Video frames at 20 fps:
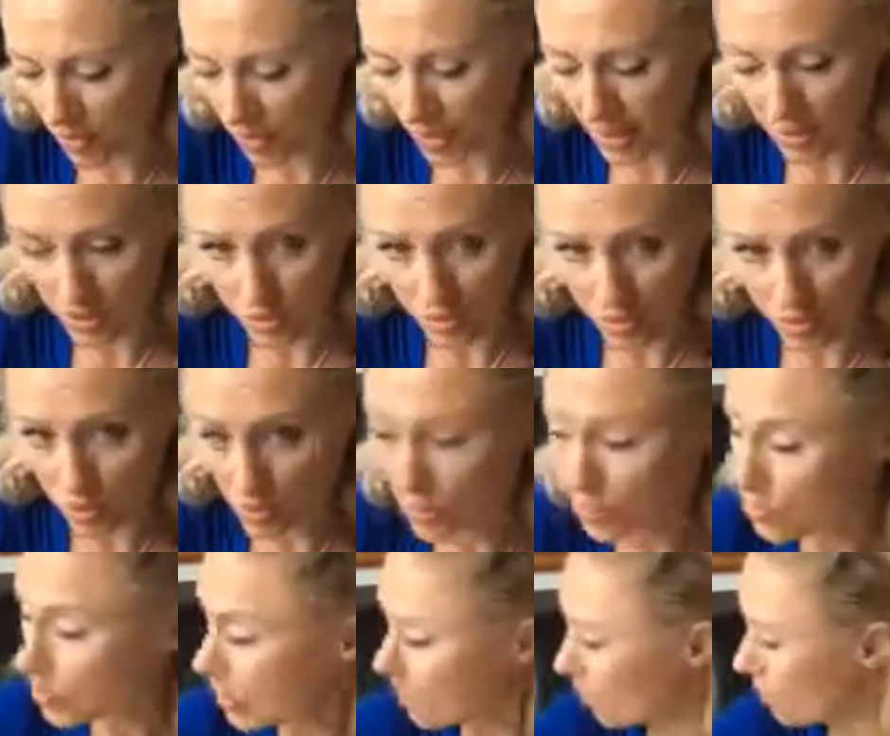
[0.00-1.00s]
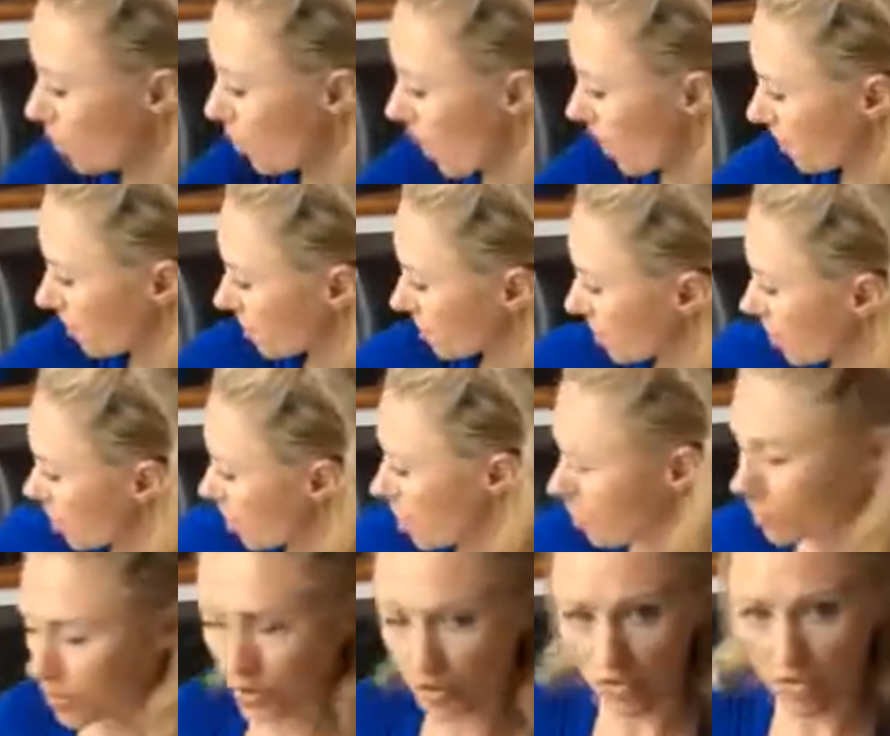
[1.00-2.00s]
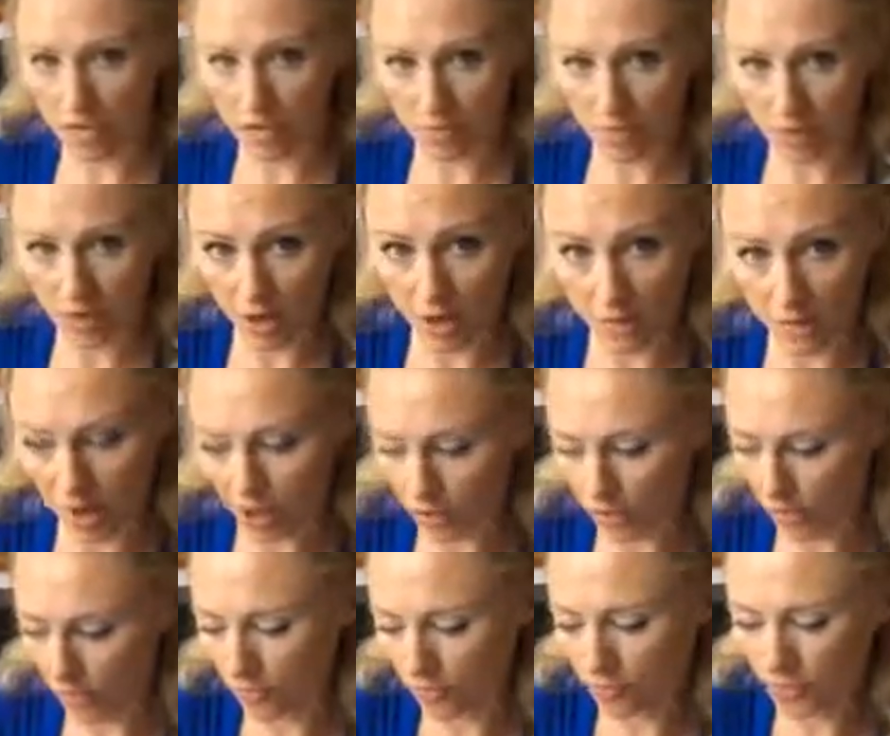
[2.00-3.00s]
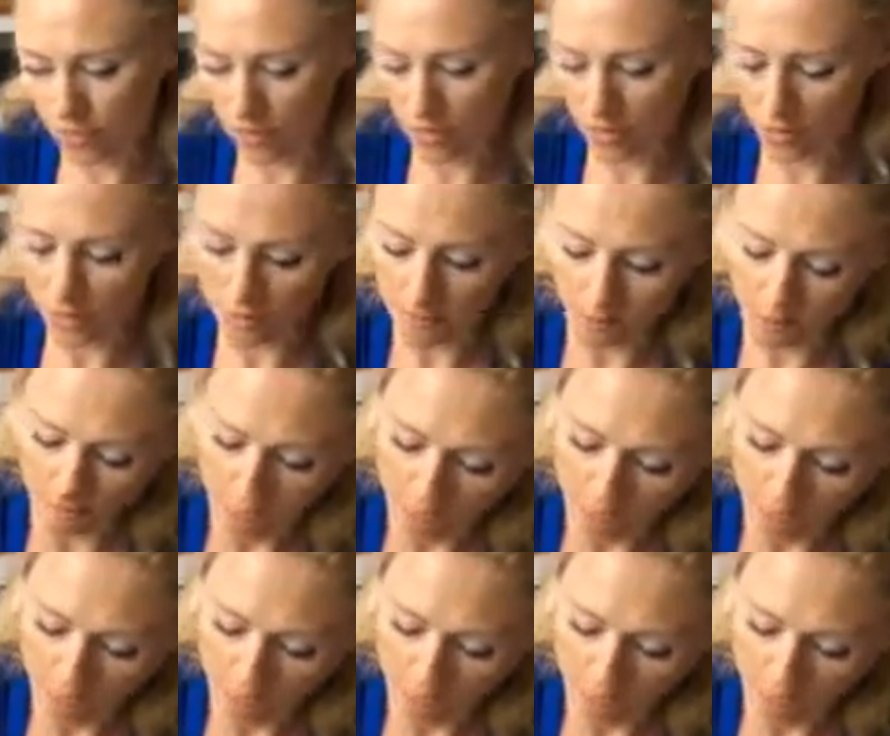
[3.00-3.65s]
a lesser intrusive prompt, which is going to be our partial physical.